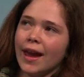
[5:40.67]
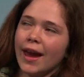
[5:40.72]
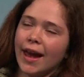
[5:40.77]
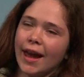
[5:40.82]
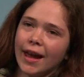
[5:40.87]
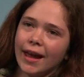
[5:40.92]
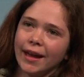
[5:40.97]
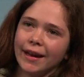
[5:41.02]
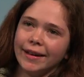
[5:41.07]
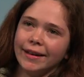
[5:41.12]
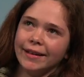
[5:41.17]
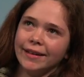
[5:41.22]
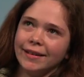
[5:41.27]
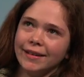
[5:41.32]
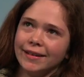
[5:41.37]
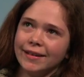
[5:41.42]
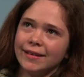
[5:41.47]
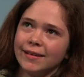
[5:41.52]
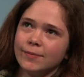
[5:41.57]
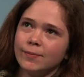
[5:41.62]

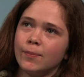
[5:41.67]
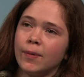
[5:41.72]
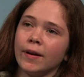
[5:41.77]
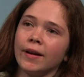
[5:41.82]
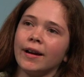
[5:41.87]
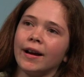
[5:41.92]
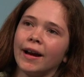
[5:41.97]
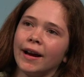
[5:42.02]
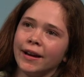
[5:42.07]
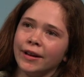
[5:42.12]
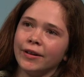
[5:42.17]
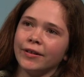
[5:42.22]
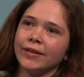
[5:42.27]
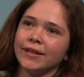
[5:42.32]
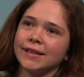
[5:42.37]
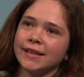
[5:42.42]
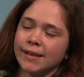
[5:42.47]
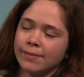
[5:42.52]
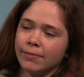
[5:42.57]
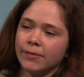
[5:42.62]
But I know
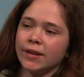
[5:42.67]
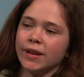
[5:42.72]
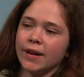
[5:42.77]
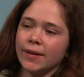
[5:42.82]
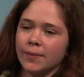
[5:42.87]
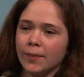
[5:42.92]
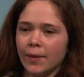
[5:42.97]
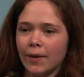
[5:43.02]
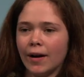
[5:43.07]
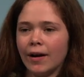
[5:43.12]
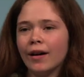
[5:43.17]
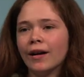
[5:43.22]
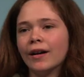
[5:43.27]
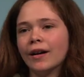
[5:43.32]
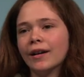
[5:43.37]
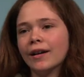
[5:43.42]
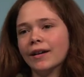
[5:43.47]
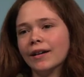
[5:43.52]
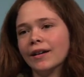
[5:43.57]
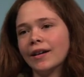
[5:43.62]
that some of them
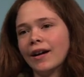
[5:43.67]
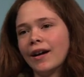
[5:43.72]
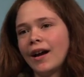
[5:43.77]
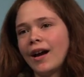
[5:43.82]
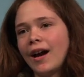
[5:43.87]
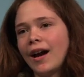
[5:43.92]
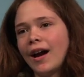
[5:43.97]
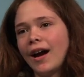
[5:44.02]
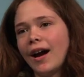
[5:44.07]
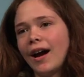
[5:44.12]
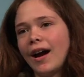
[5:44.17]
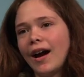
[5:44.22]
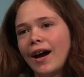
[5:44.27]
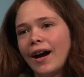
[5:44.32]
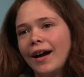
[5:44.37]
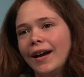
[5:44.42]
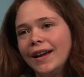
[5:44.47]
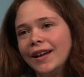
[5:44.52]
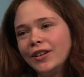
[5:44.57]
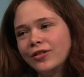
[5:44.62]
are
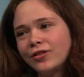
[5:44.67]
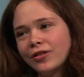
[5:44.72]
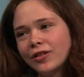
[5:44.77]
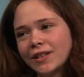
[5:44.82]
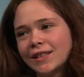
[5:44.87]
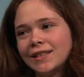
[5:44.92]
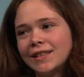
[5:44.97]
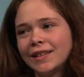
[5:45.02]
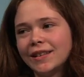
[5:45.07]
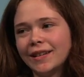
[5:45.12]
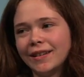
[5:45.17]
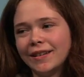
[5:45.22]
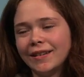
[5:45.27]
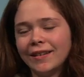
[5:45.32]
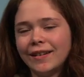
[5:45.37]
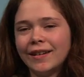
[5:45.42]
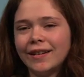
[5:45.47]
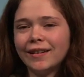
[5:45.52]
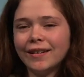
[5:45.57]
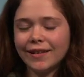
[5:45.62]
interested
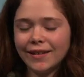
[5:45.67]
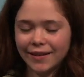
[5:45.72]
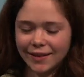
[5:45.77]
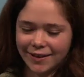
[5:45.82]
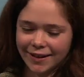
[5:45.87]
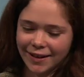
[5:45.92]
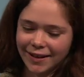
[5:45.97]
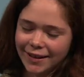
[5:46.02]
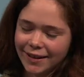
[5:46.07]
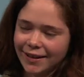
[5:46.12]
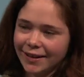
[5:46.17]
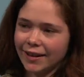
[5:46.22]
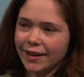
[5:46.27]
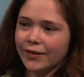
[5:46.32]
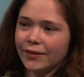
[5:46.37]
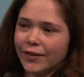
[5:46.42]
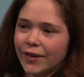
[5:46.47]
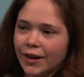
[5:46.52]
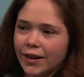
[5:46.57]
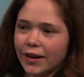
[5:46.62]
in getting
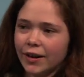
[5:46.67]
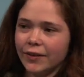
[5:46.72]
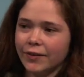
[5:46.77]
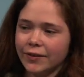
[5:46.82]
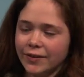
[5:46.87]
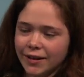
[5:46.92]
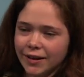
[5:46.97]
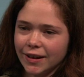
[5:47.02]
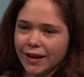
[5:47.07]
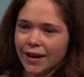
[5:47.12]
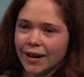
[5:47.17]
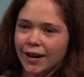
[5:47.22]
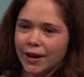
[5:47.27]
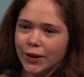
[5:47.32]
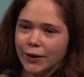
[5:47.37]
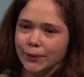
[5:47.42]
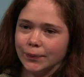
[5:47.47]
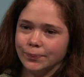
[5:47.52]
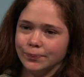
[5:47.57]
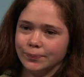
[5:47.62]
involved,
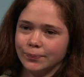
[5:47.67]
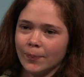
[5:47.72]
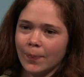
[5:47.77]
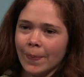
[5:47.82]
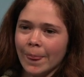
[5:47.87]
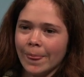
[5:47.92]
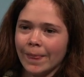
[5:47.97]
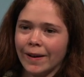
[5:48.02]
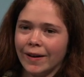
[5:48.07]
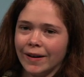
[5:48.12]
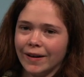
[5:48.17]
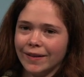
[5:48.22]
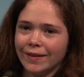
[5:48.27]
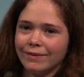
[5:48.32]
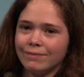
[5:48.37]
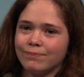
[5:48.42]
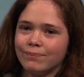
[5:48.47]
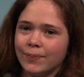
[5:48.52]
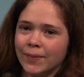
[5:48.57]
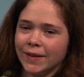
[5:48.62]
but they
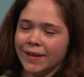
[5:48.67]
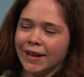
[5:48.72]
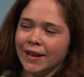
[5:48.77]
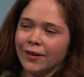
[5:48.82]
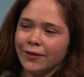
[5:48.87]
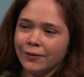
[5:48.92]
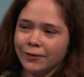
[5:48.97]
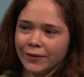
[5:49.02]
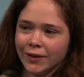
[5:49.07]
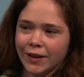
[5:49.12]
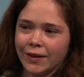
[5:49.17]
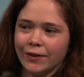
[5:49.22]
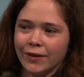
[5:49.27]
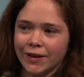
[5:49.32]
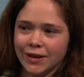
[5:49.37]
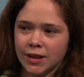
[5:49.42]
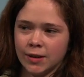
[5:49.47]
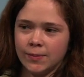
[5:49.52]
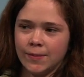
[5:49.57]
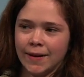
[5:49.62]
don't really want
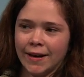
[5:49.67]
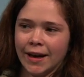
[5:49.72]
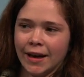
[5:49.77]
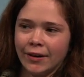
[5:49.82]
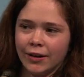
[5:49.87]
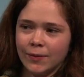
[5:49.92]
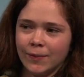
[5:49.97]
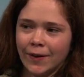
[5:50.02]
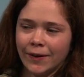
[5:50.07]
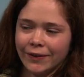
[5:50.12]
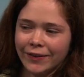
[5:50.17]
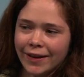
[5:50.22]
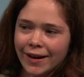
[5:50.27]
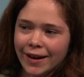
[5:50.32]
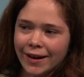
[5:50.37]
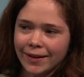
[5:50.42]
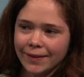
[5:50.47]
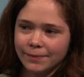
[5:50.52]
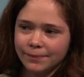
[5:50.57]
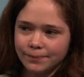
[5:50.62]
to speak out about
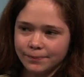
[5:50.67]
that.